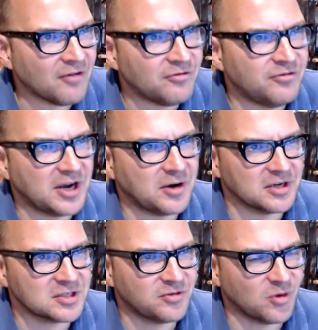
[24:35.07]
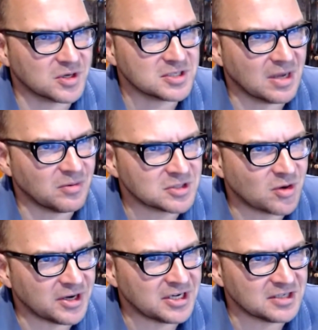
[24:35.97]
a vigorous force that was
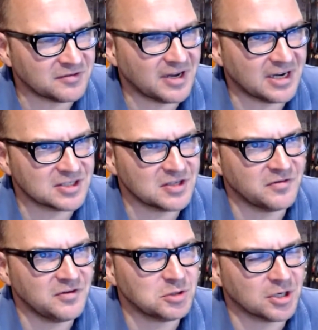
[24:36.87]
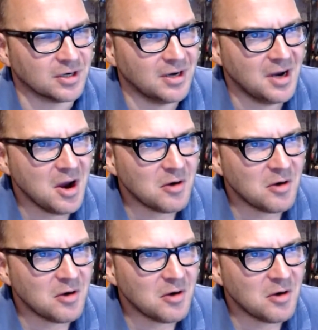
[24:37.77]
going to defend us in the future.